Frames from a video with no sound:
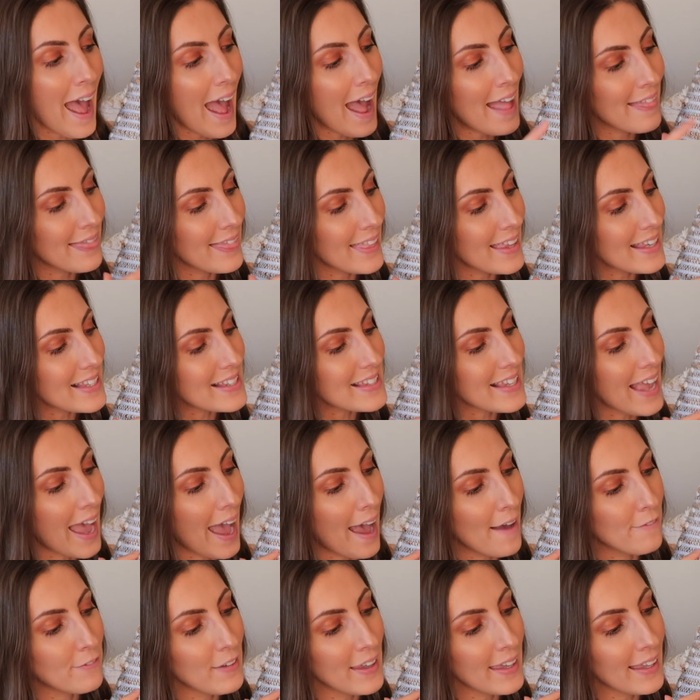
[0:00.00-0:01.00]
And this
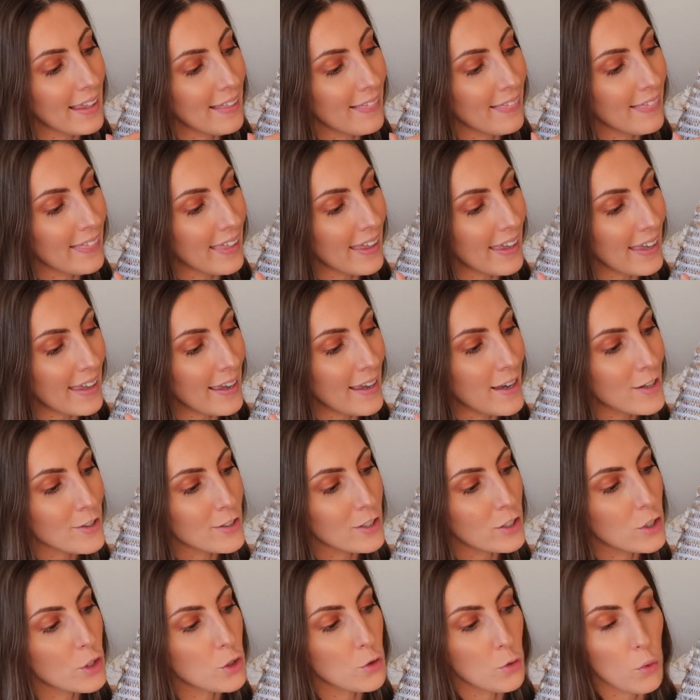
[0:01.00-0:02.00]
having the
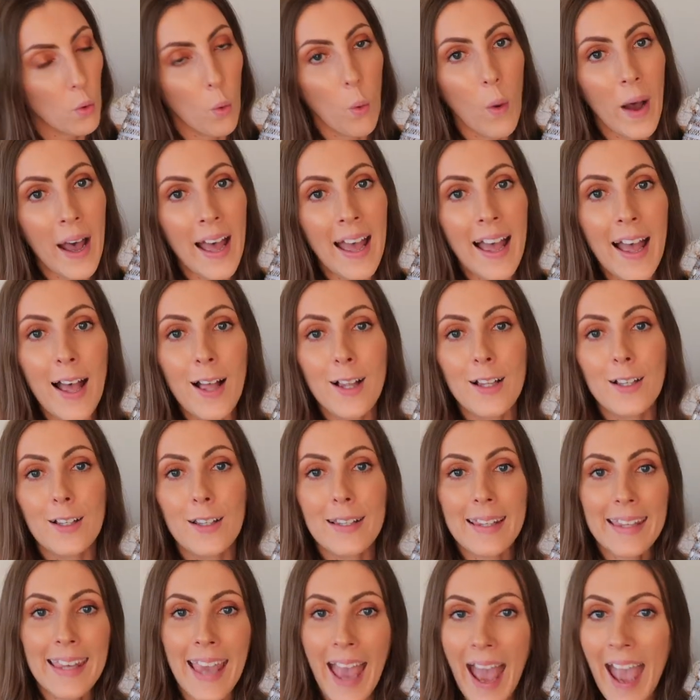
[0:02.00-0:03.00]
straw
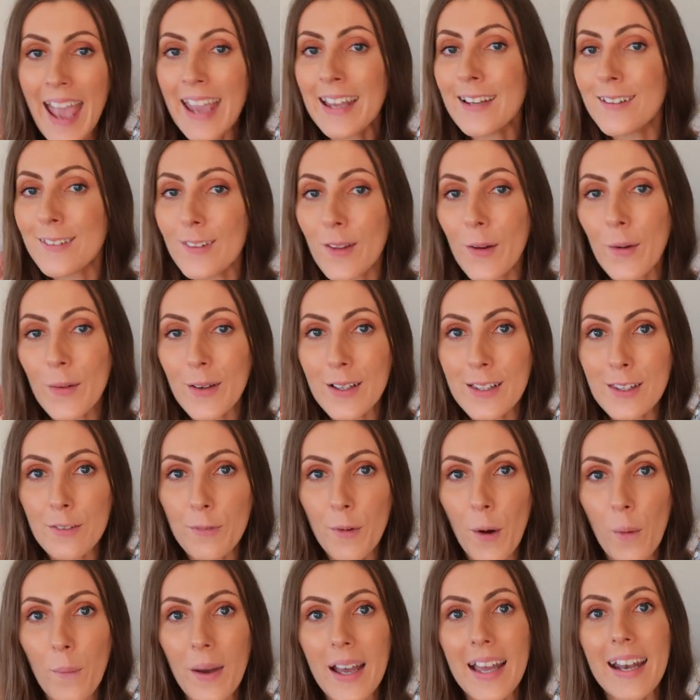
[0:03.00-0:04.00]
cane look
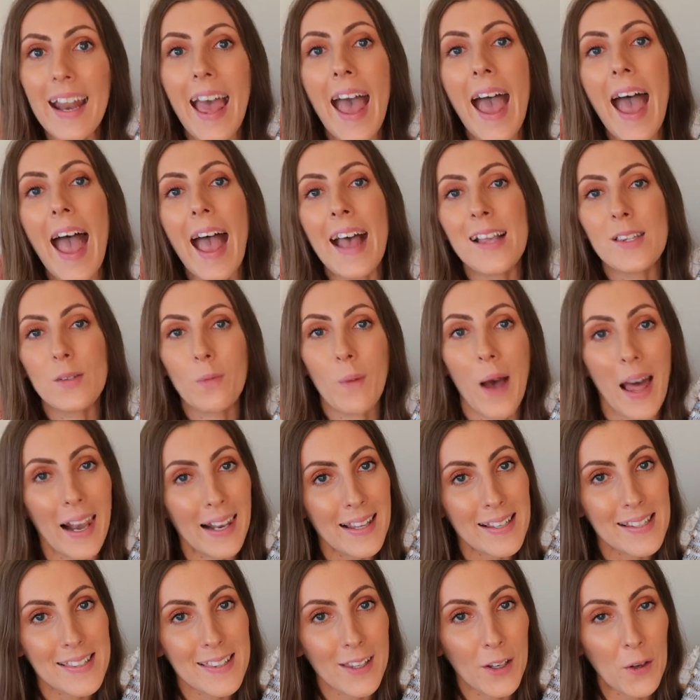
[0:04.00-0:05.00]
through it, as well
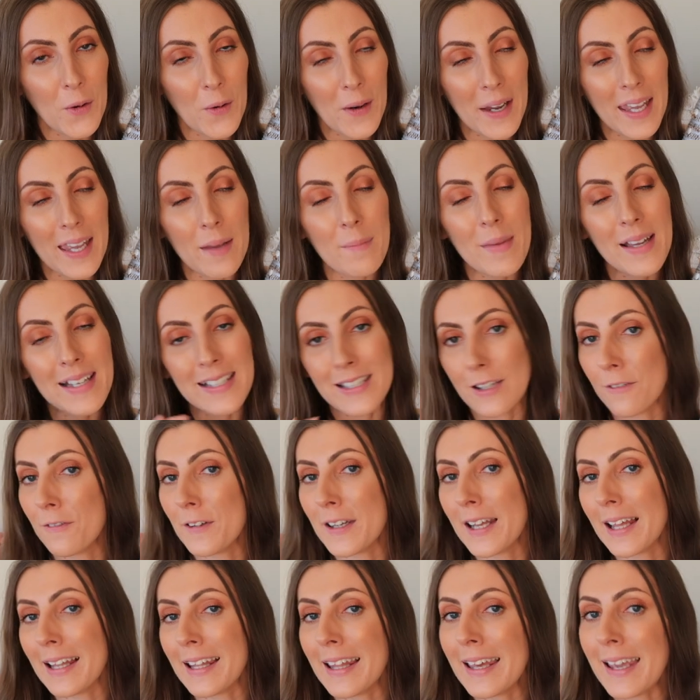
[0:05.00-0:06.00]
as the cream,
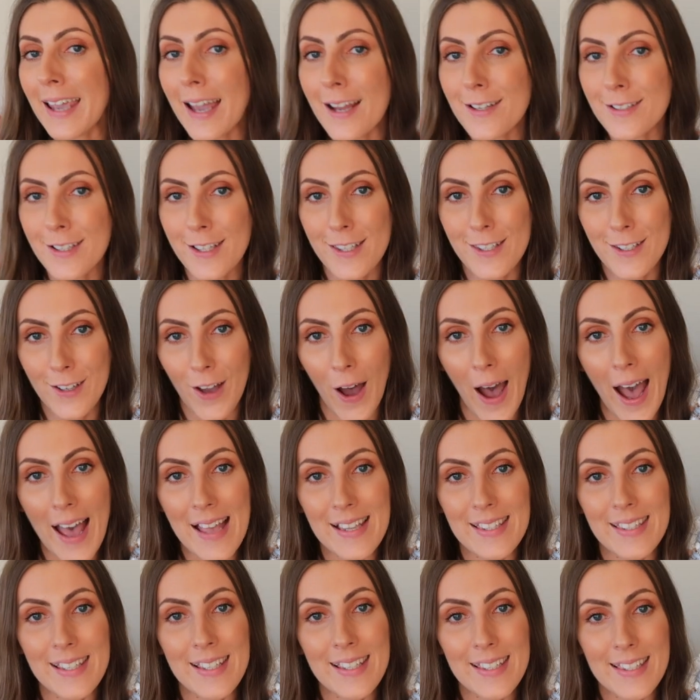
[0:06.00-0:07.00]
definitely
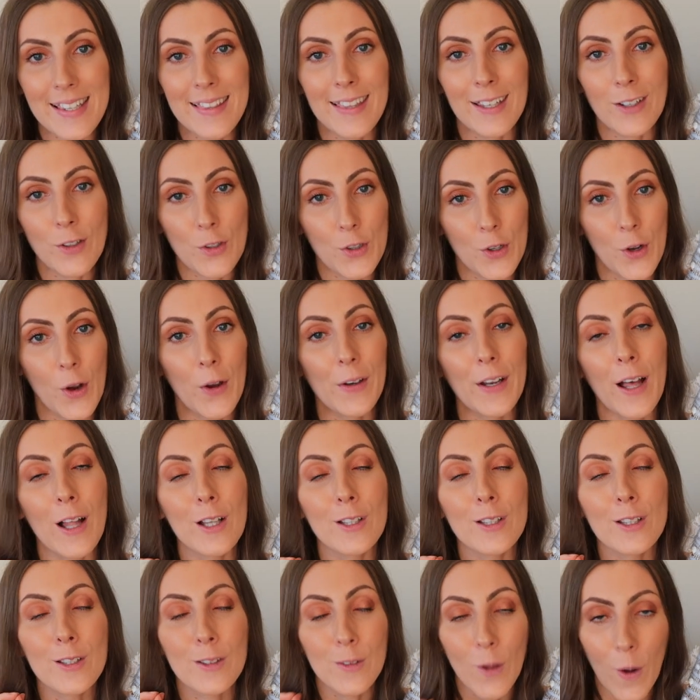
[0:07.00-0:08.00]
disguises the dirt a
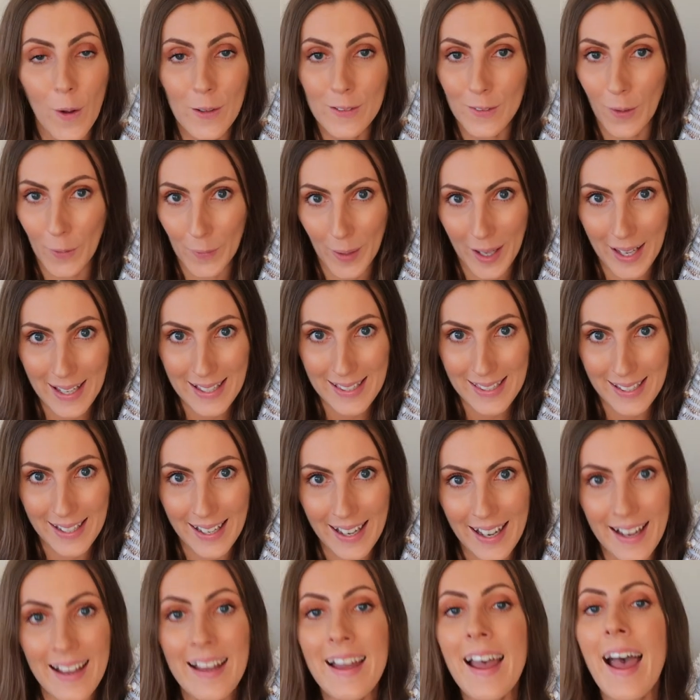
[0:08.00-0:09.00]
lot
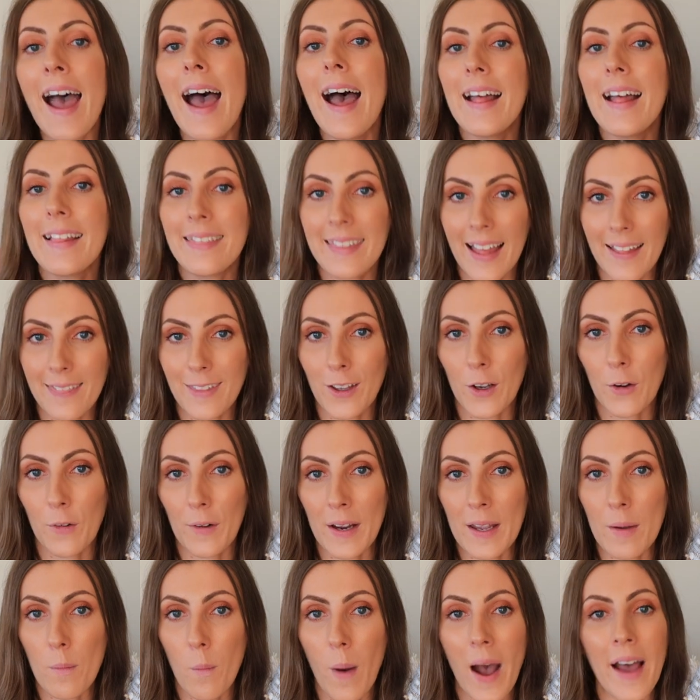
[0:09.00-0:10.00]
easier than the
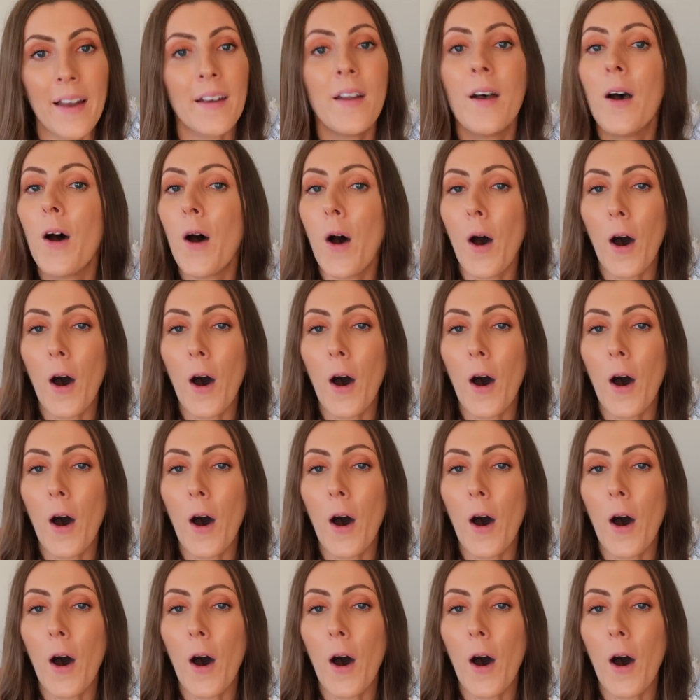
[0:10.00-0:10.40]
cream one.